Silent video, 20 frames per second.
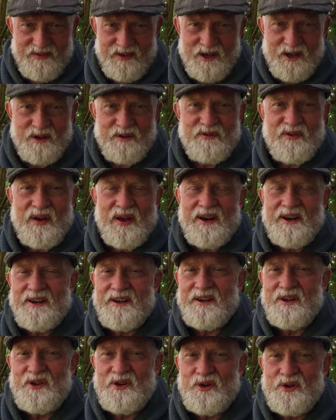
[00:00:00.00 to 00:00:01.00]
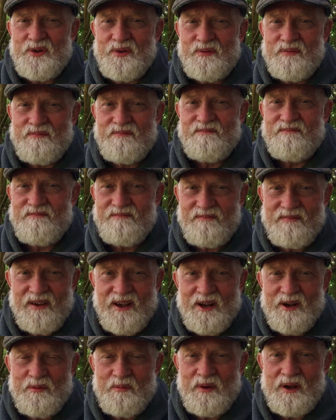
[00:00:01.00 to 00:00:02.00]
he'll find it in you
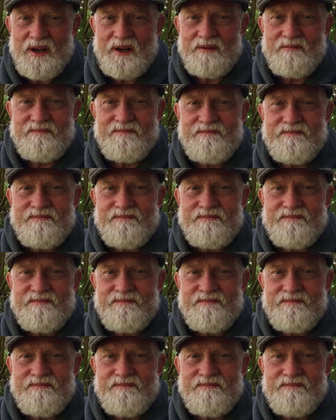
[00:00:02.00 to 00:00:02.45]
and in me.